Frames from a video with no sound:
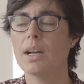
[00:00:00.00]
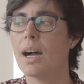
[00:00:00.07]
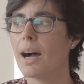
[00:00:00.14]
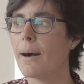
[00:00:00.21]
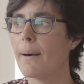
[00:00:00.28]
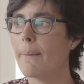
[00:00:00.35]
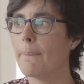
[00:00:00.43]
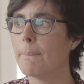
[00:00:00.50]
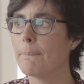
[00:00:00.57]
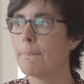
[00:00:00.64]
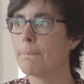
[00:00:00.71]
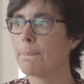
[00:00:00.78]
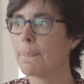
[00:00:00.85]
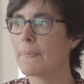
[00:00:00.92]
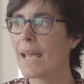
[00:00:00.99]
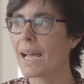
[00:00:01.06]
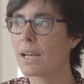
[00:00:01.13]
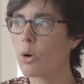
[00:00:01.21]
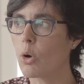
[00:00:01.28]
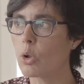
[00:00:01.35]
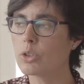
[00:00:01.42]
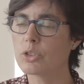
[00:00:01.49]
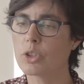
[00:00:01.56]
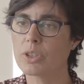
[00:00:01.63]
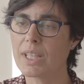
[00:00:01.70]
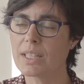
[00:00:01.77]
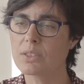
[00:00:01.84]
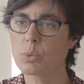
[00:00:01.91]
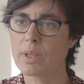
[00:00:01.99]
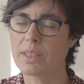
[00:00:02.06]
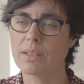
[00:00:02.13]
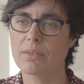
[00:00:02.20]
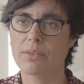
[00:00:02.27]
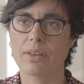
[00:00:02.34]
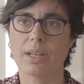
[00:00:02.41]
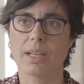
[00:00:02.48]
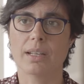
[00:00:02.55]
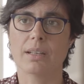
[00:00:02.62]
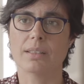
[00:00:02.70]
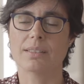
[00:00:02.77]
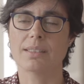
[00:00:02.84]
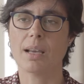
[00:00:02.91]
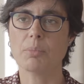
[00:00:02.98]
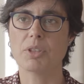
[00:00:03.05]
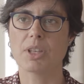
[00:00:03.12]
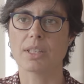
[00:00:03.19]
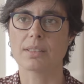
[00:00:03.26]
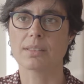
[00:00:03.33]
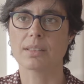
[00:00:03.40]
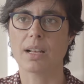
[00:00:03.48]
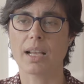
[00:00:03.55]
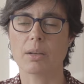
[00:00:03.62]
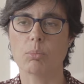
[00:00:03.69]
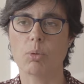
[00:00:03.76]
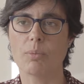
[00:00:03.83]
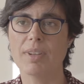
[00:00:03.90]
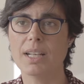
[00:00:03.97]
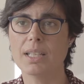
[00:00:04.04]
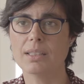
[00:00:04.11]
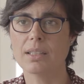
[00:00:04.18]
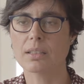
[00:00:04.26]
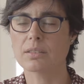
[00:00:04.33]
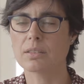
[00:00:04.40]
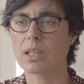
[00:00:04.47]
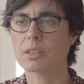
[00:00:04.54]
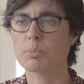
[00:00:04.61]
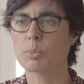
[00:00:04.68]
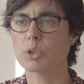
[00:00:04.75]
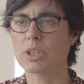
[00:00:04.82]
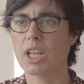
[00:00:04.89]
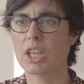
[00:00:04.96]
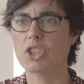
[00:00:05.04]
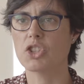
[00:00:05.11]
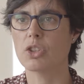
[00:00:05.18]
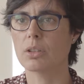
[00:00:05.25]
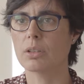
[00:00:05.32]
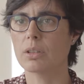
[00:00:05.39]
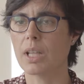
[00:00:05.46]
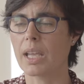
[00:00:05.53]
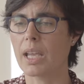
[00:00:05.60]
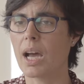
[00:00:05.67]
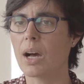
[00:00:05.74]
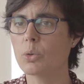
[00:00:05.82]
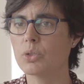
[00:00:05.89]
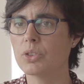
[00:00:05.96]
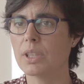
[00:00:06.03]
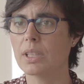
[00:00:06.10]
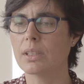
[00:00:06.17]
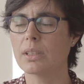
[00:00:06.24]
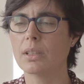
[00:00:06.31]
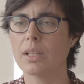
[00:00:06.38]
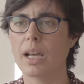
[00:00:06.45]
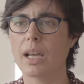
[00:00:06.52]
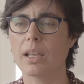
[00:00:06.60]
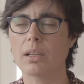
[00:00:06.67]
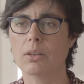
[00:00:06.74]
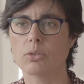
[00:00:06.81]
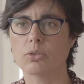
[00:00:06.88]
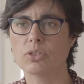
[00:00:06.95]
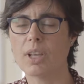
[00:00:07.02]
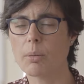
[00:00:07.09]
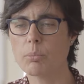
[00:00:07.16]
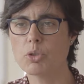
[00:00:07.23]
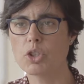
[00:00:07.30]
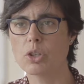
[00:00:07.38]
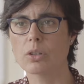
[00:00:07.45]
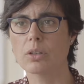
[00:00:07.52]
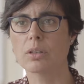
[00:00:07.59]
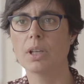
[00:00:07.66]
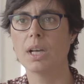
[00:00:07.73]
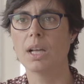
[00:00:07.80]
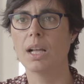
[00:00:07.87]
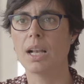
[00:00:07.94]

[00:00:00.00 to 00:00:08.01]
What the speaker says: And also deals with different subjects like mobility and transportation, like housing, like consumption,